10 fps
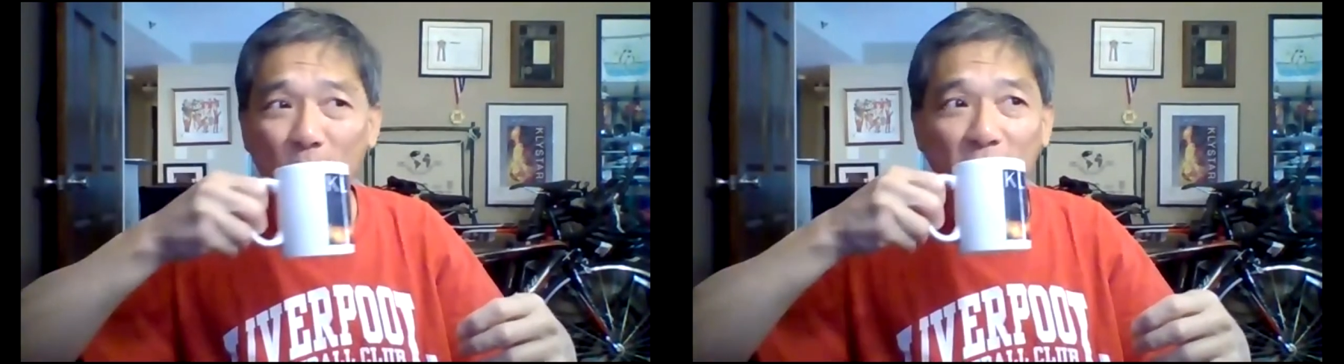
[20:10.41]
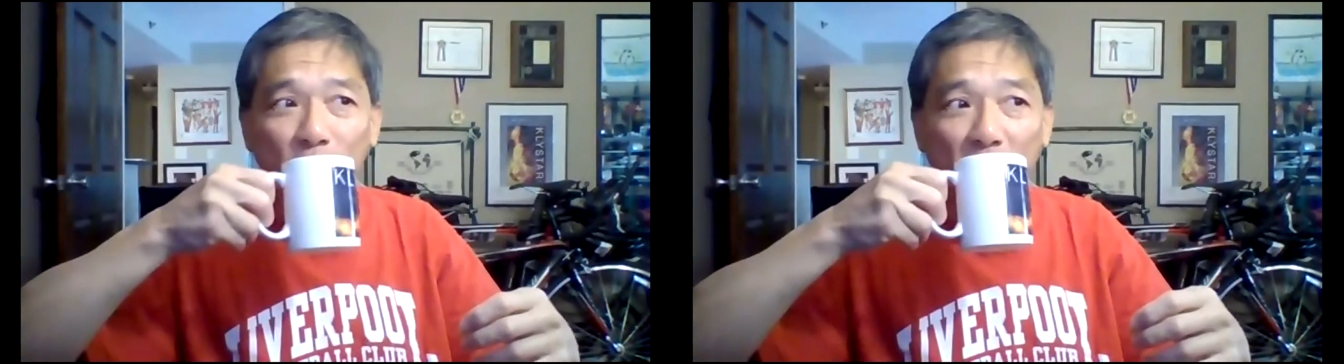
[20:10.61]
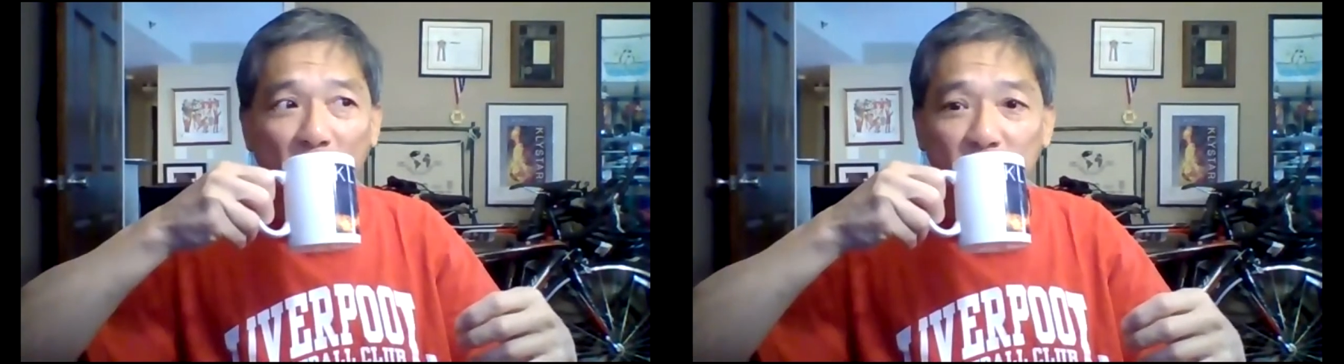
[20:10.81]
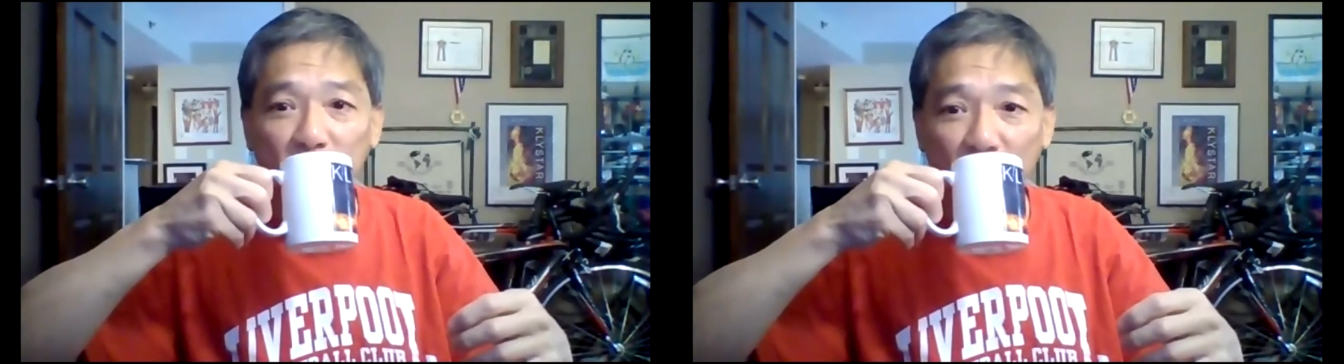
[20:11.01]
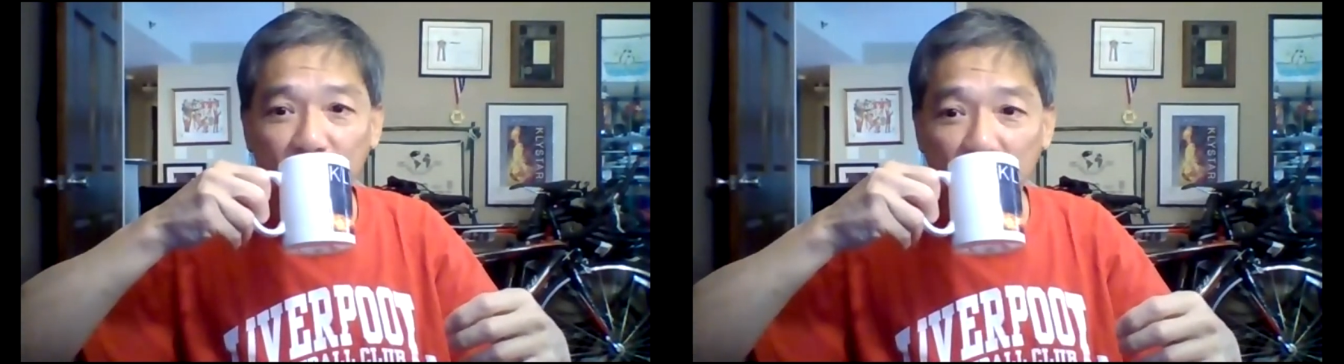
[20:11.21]
believe by a
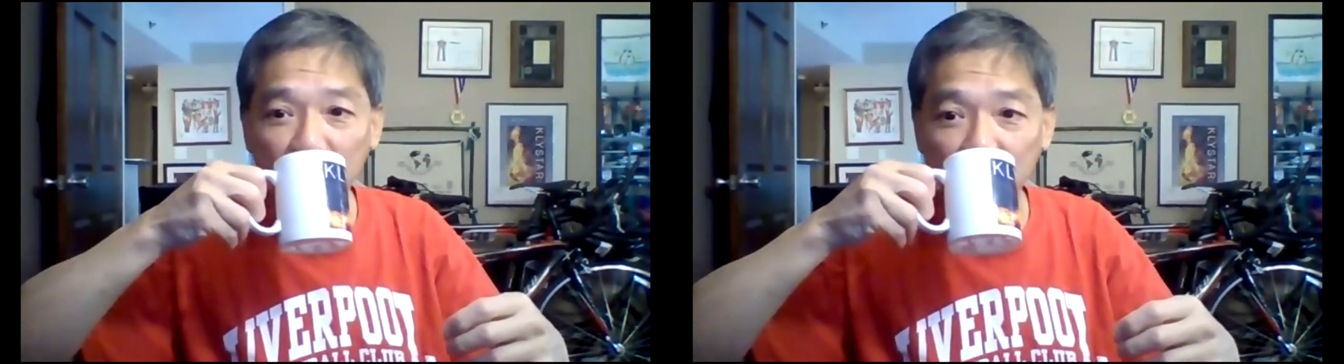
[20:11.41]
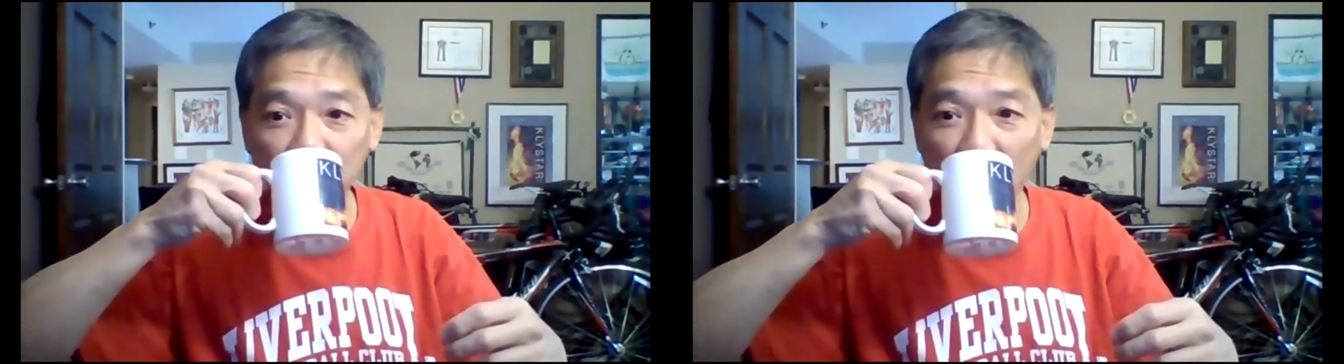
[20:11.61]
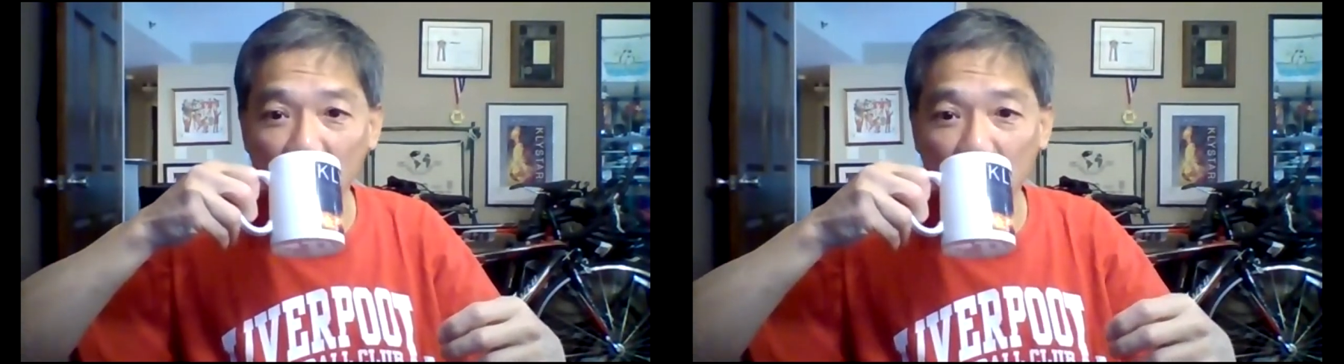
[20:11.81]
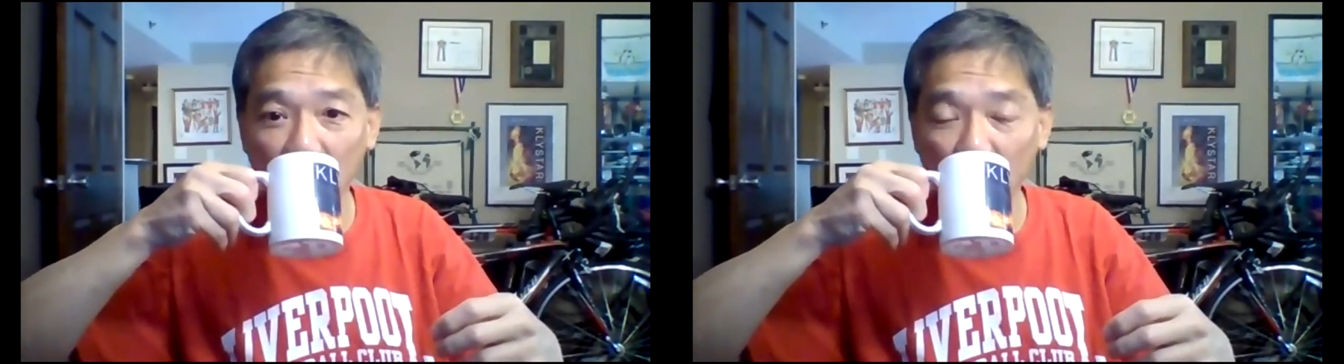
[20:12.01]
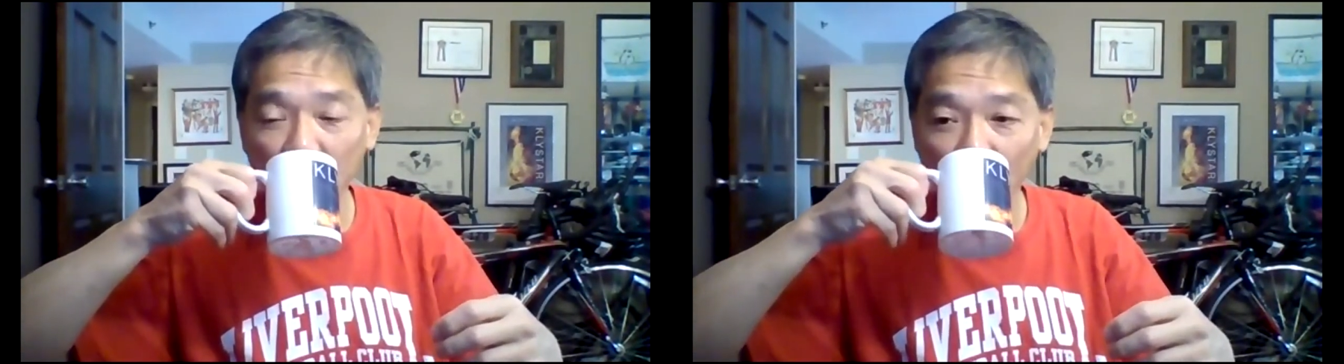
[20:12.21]
Scottish
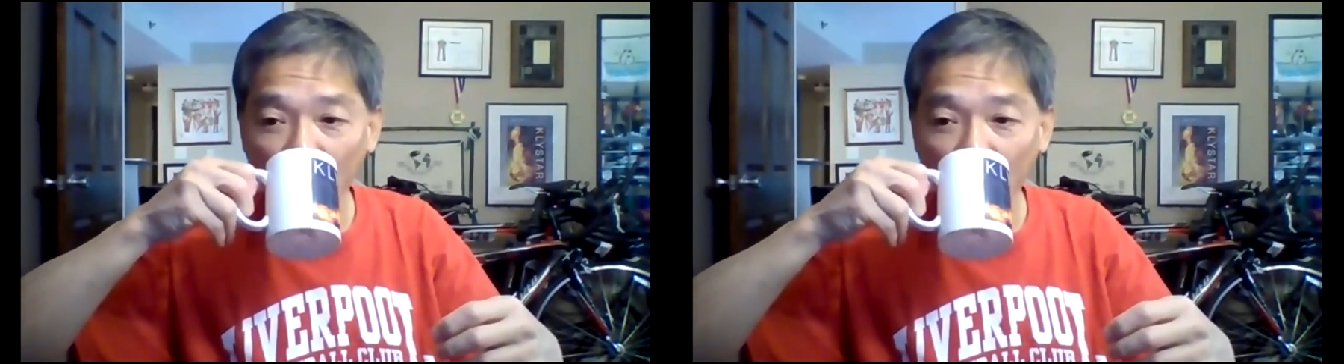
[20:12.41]
doctor